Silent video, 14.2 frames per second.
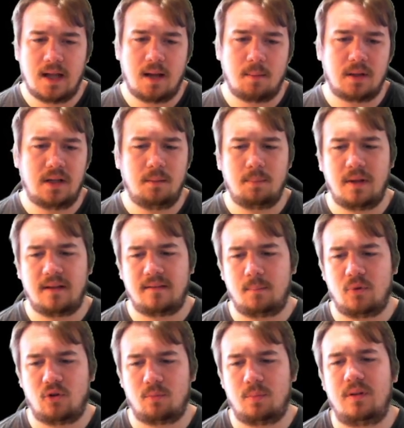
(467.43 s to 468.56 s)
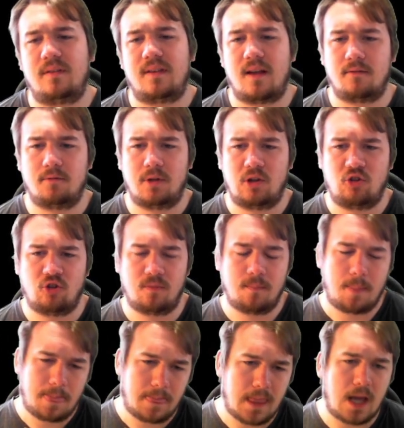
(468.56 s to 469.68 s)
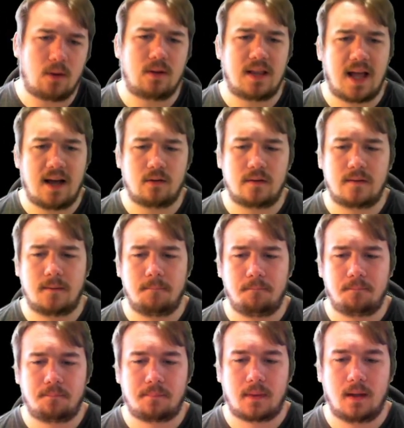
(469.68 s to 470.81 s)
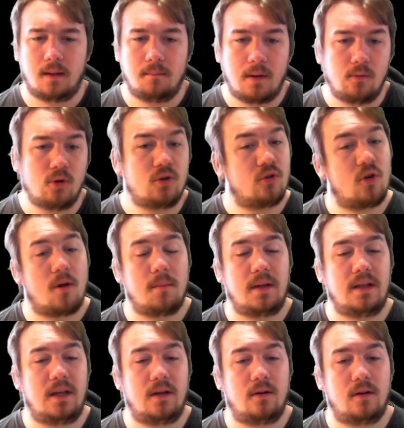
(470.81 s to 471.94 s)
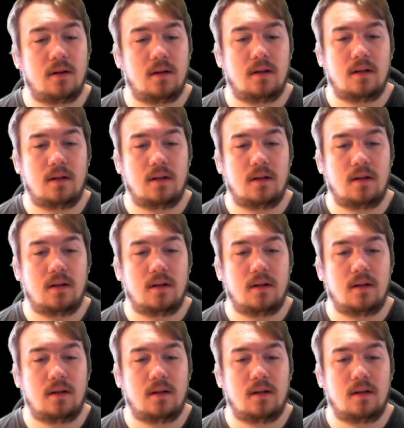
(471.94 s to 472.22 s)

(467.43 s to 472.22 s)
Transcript: But he plays bishop d7, which now allows my rook to come in here,